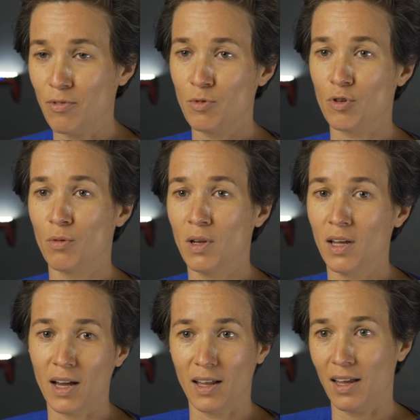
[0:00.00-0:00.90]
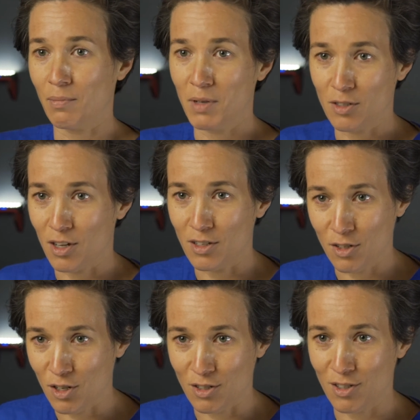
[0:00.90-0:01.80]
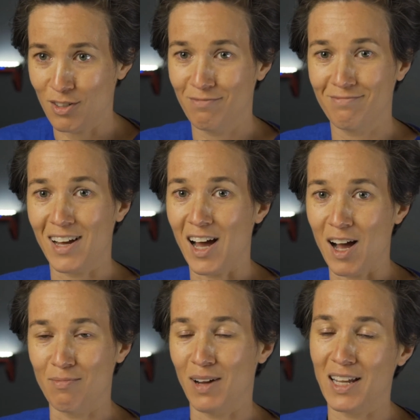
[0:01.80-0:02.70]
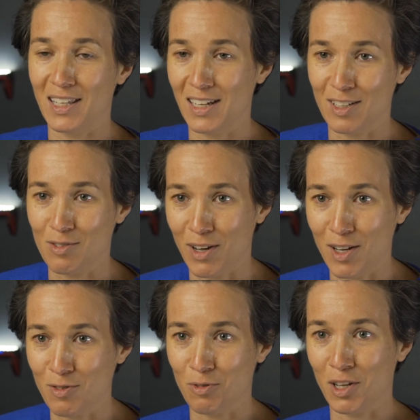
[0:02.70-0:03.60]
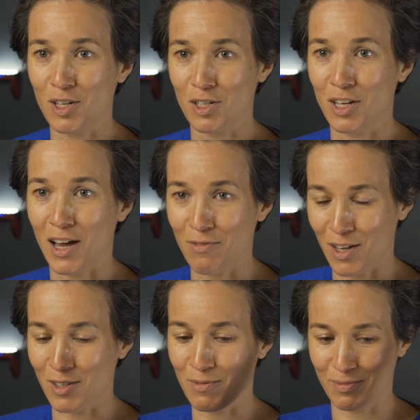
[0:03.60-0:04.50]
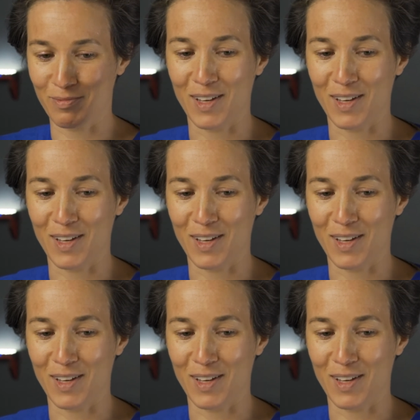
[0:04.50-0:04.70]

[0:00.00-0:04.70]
I'm from Germany. I like my sausages. I think it's fine to occasionally have that.